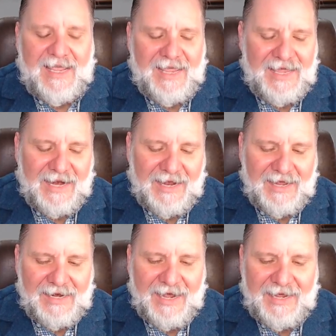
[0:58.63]
And I
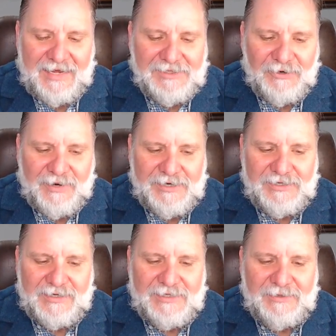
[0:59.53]
asked the
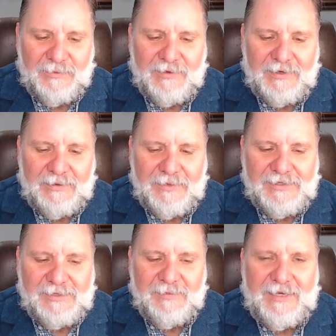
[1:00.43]
question, I said, well, what
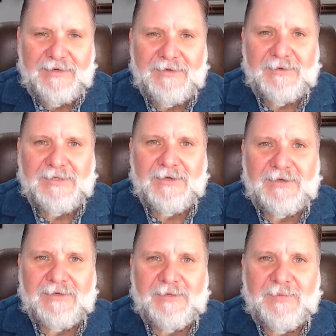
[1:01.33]
does it mean
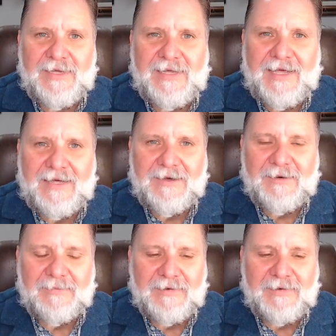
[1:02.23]
to be a